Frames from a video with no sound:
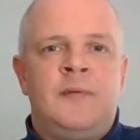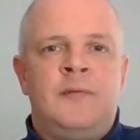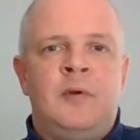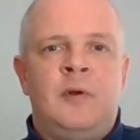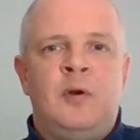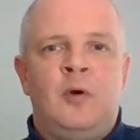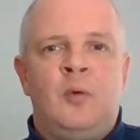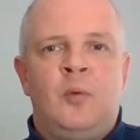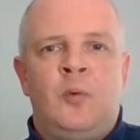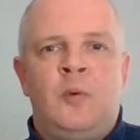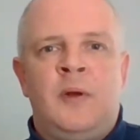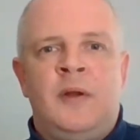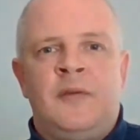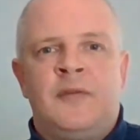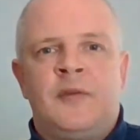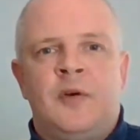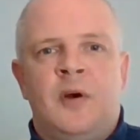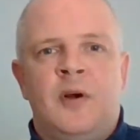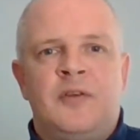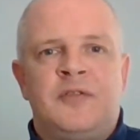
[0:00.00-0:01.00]
give you a little
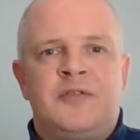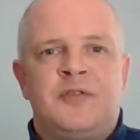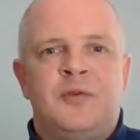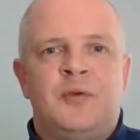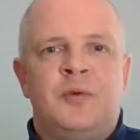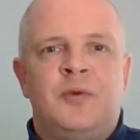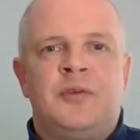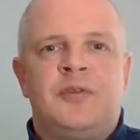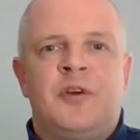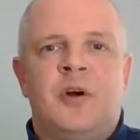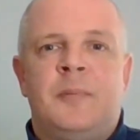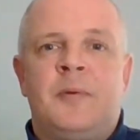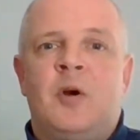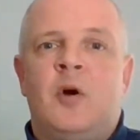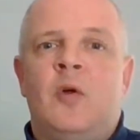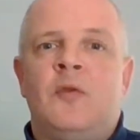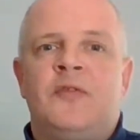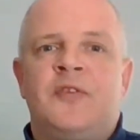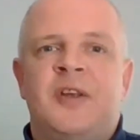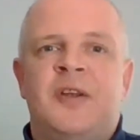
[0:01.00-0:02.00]
insight as to the type of
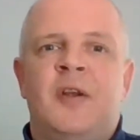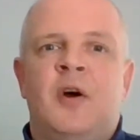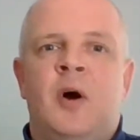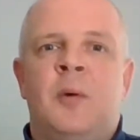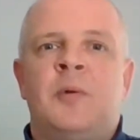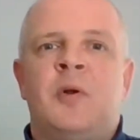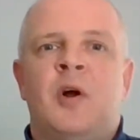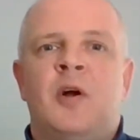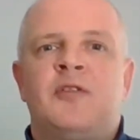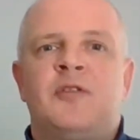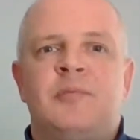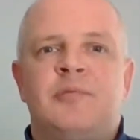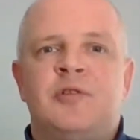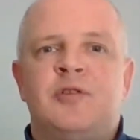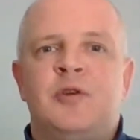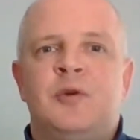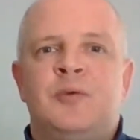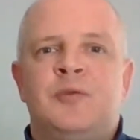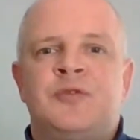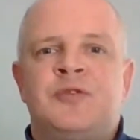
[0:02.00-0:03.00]
content I would like to
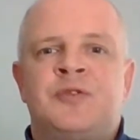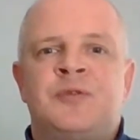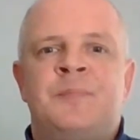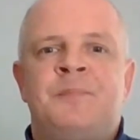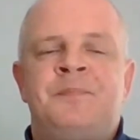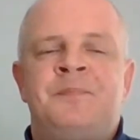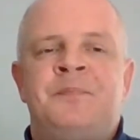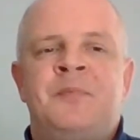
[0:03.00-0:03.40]
produce.